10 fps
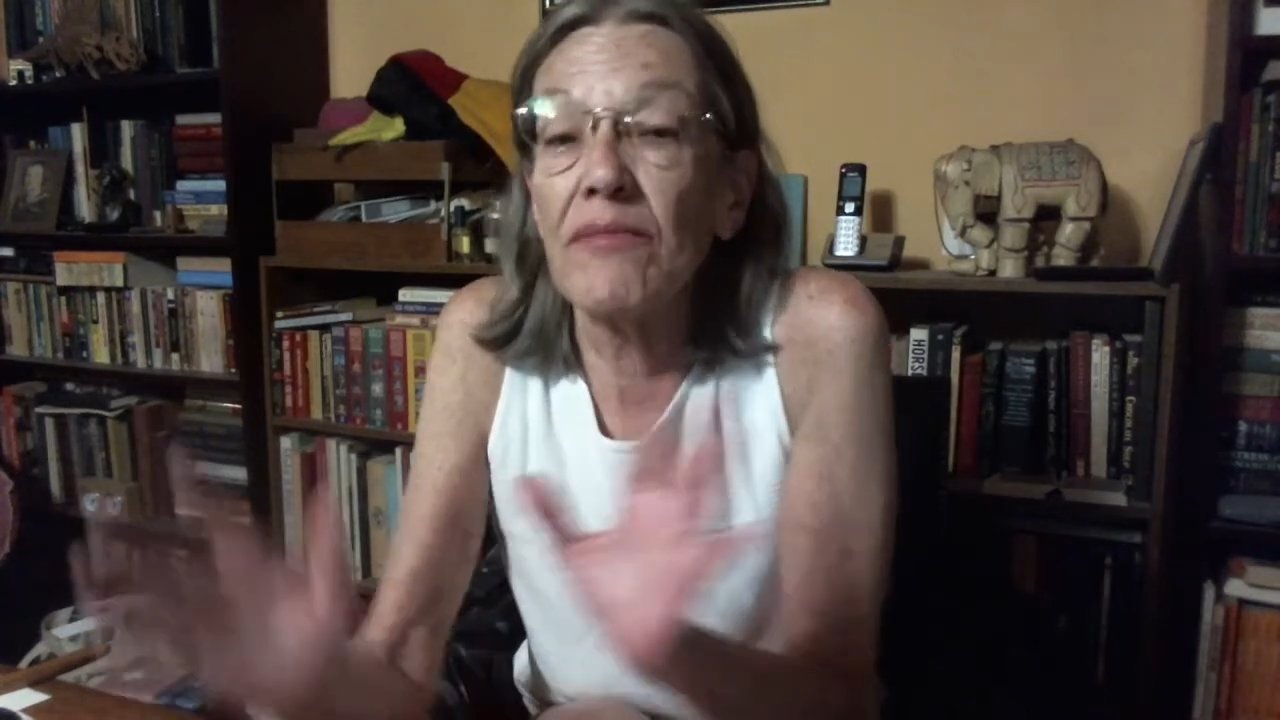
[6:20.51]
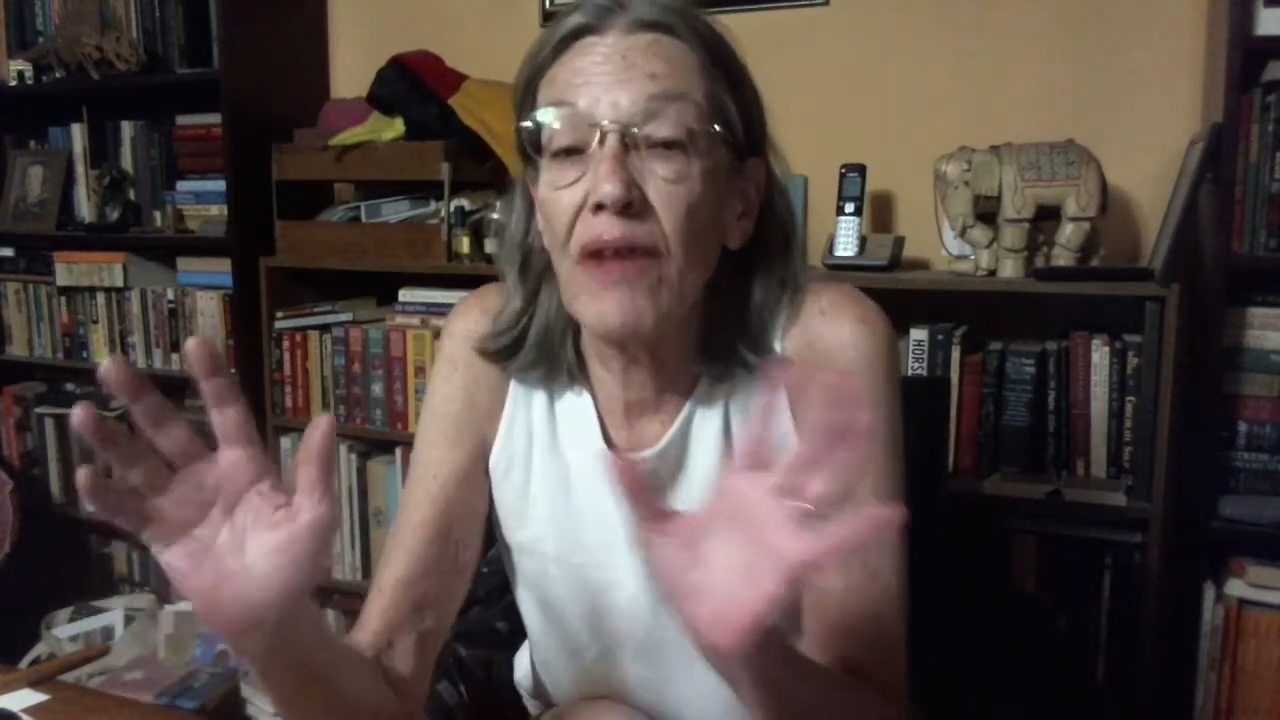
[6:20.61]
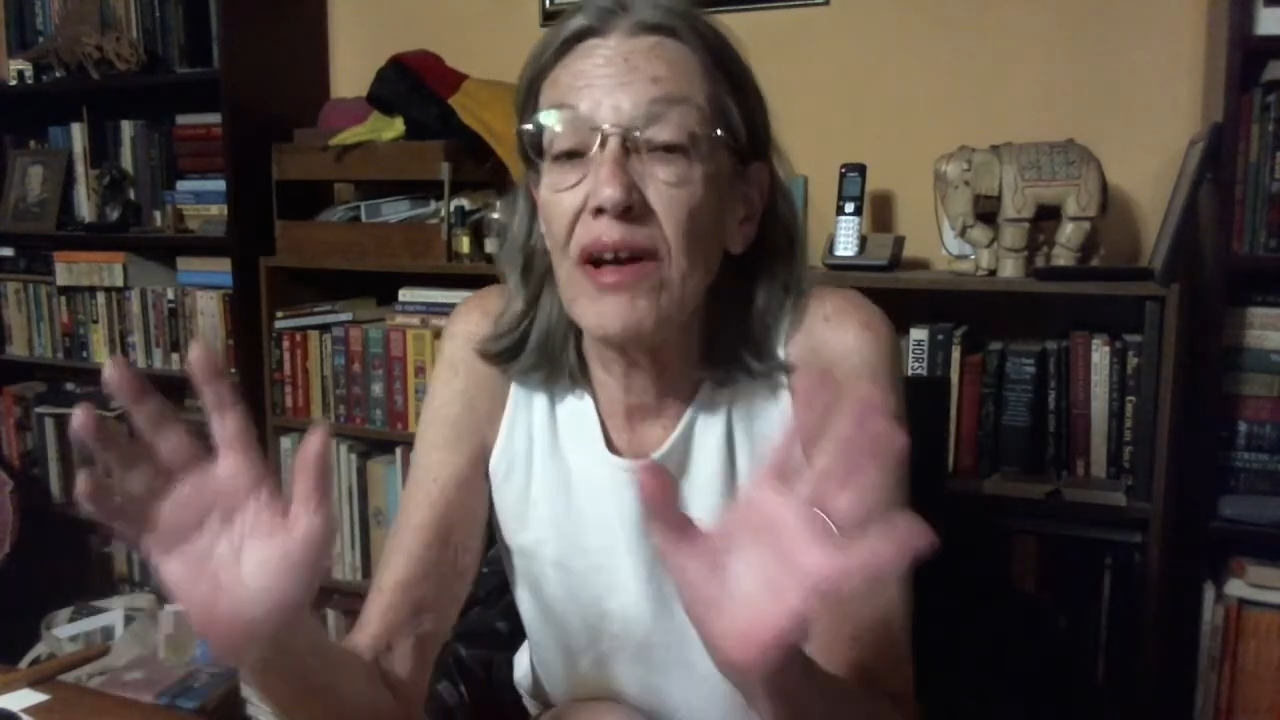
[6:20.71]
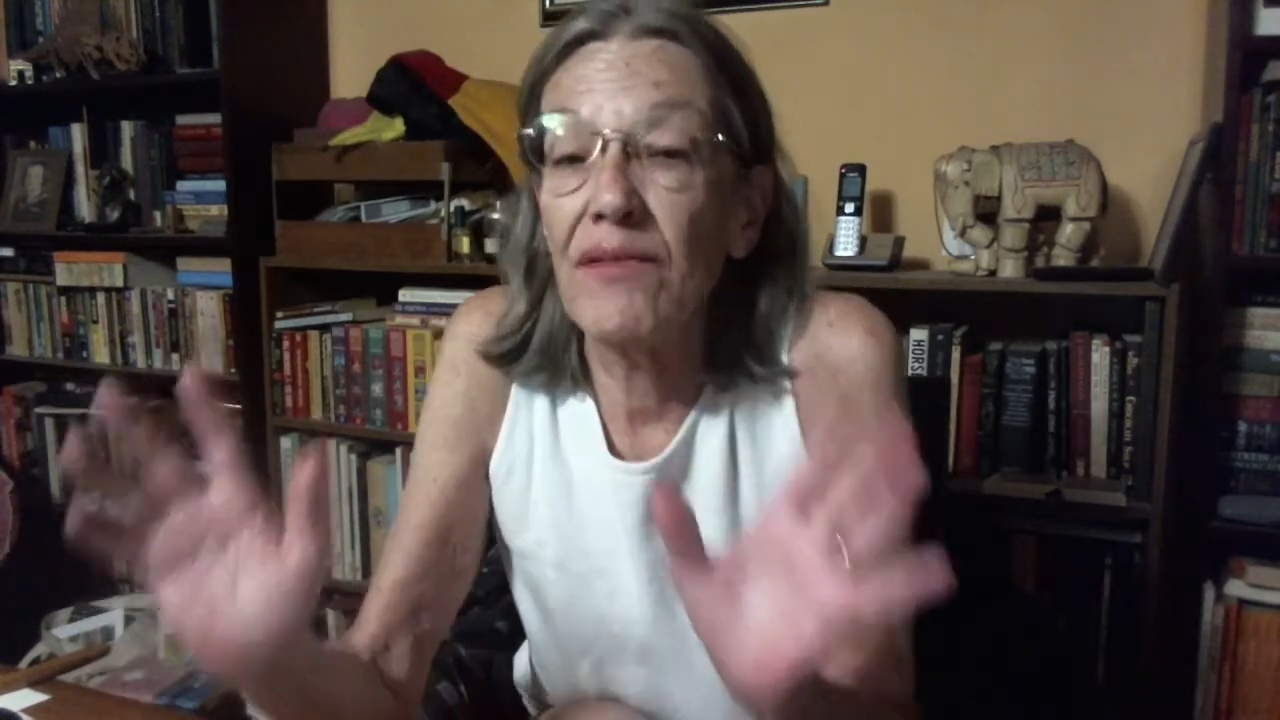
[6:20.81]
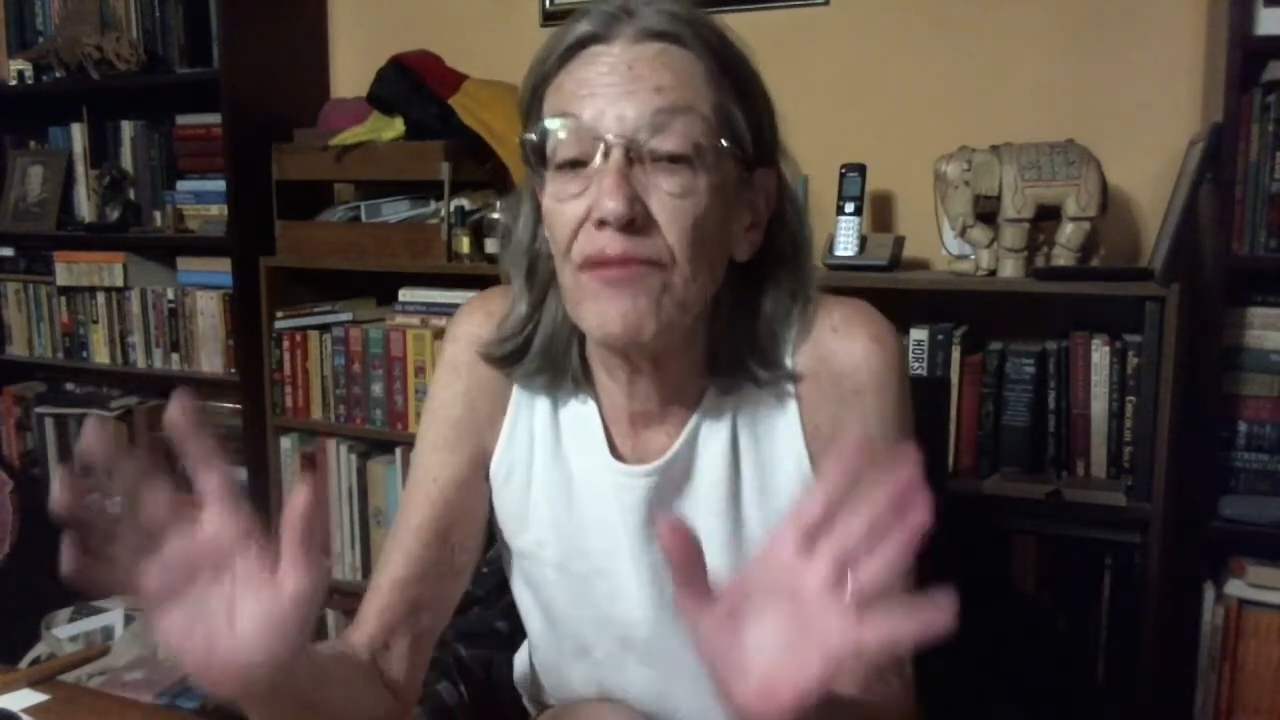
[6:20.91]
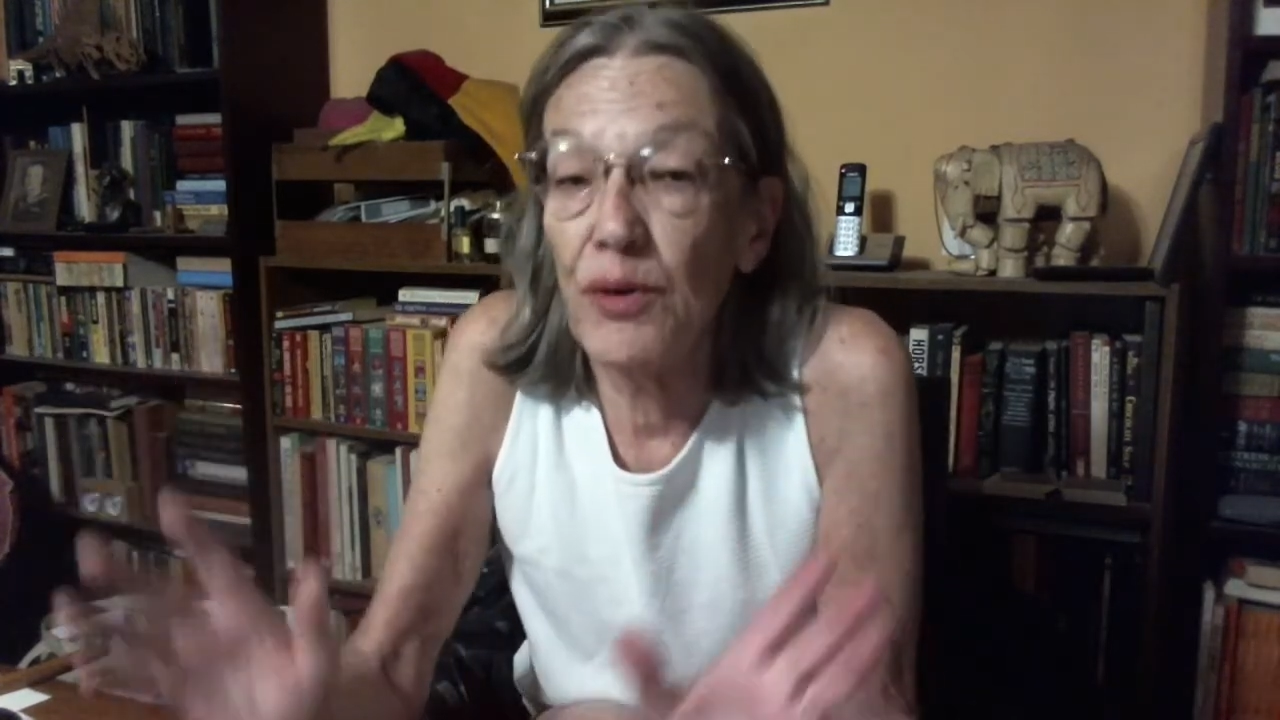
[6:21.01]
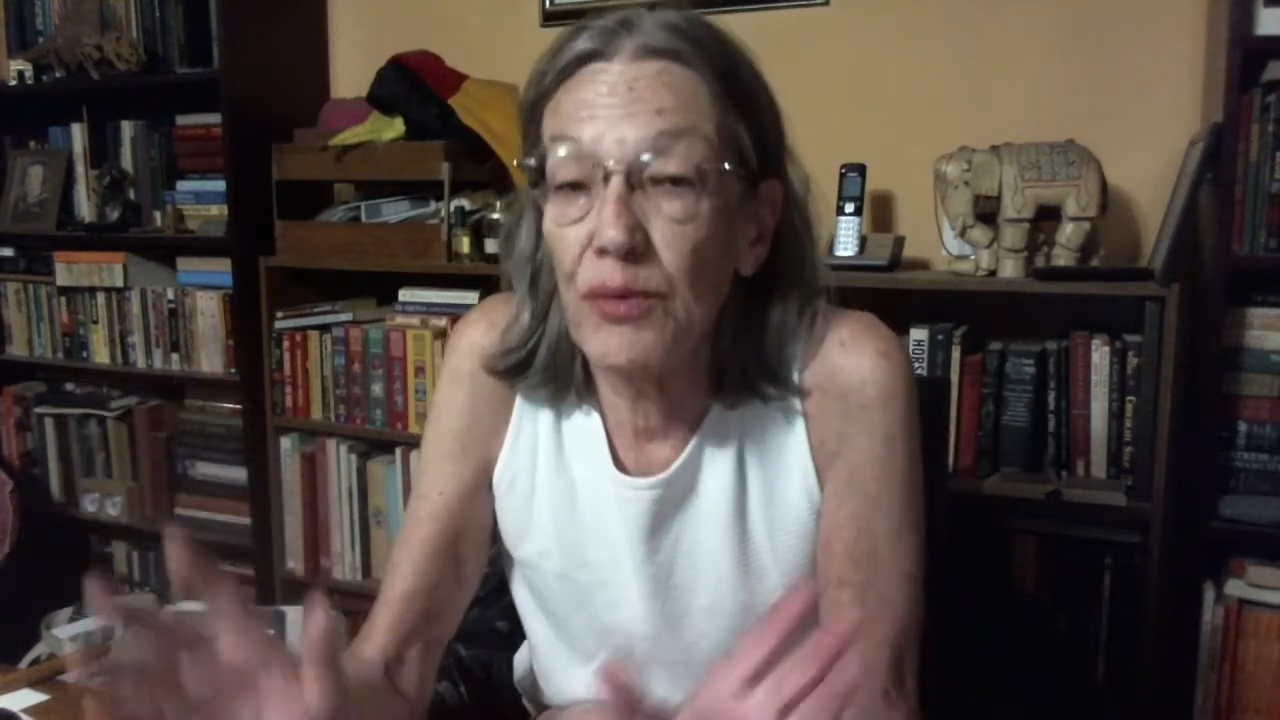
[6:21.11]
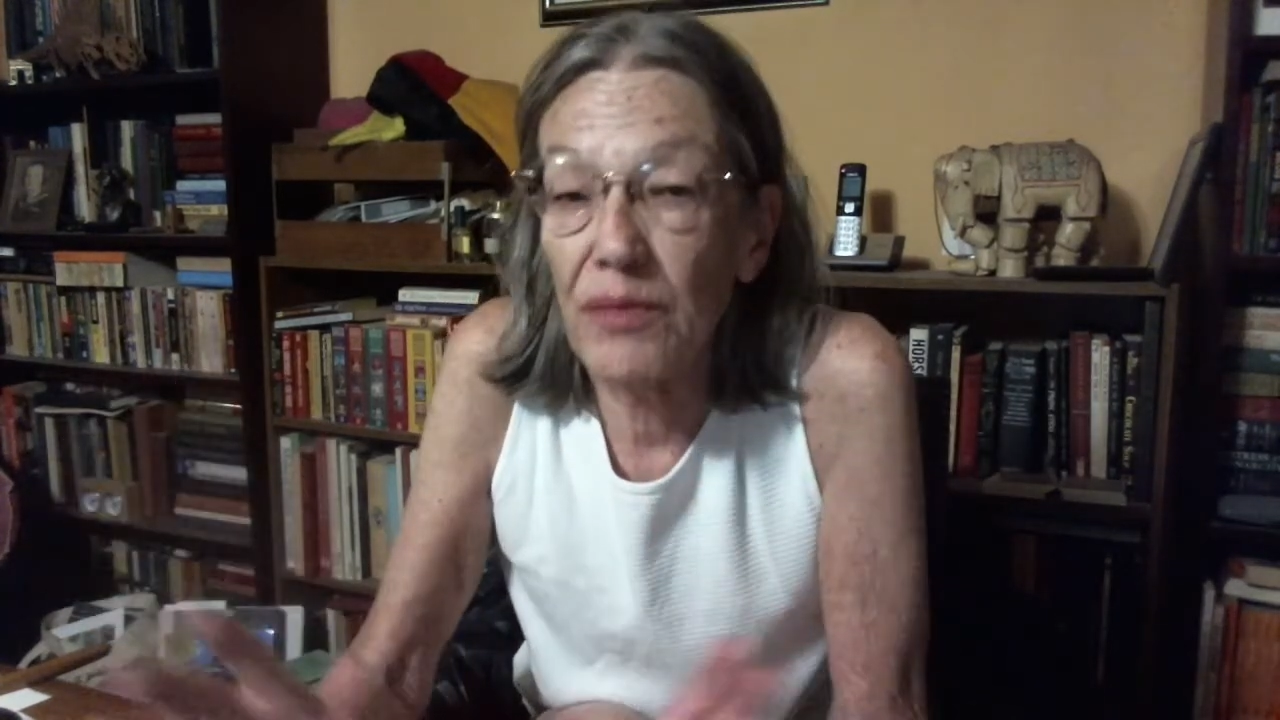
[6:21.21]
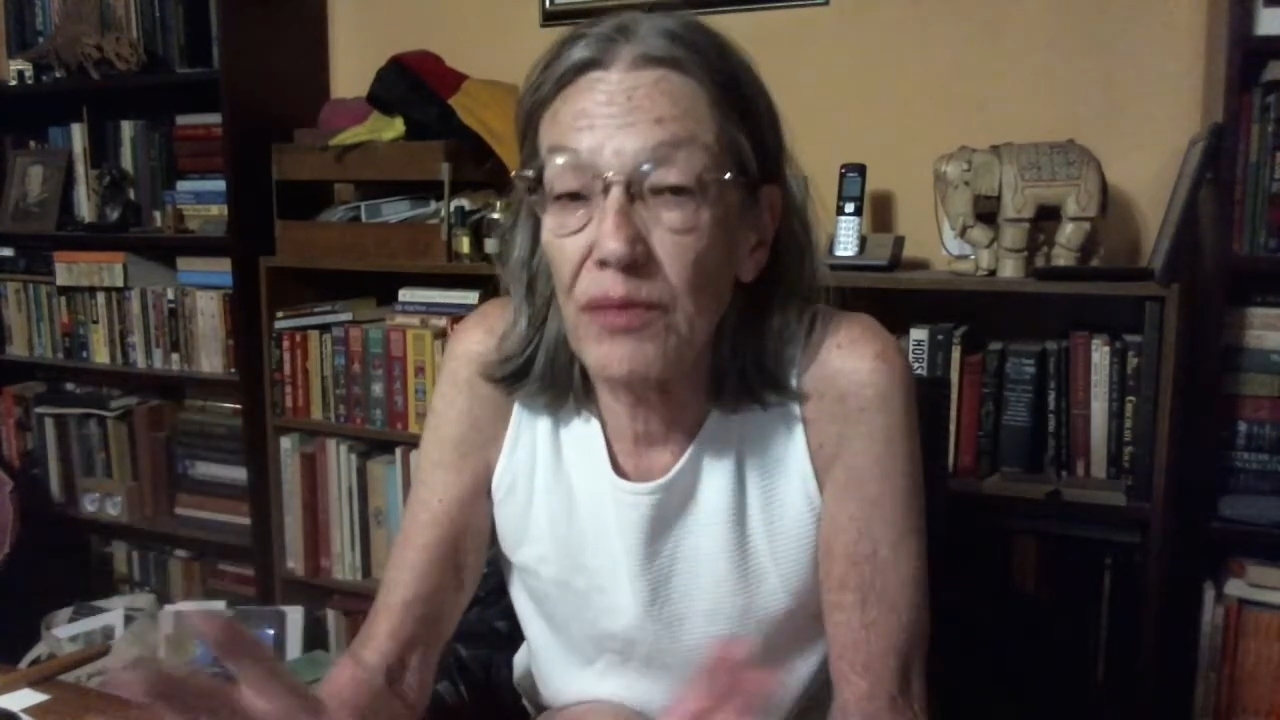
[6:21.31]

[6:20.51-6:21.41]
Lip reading: great food